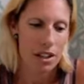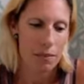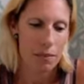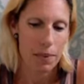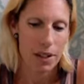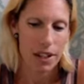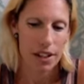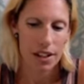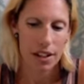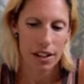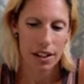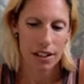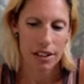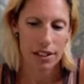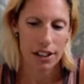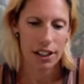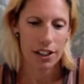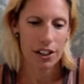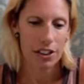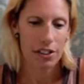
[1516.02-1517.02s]
But
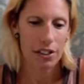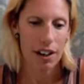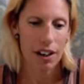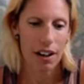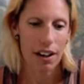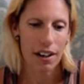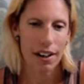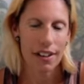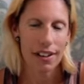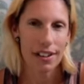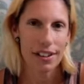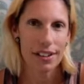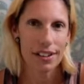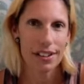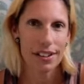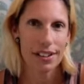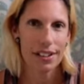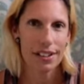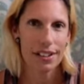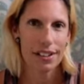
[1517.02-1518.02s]
thank you
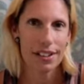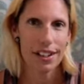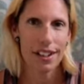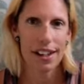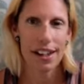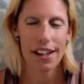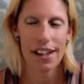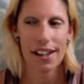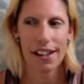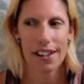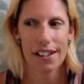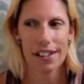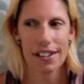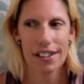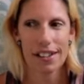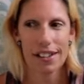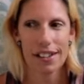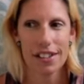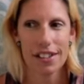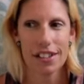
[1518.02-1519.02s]
guys,
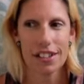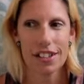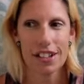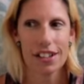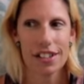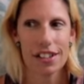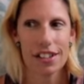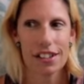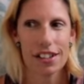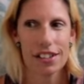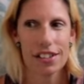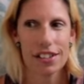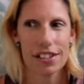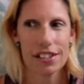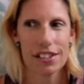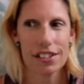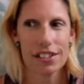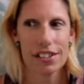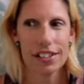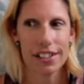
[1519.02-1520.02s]
and I'll talk to you guys
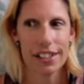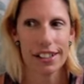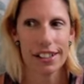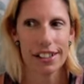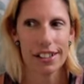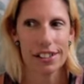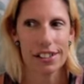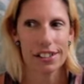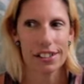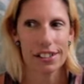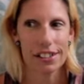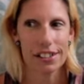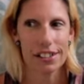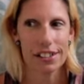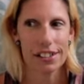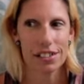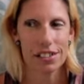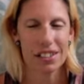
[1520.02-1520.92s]
all later.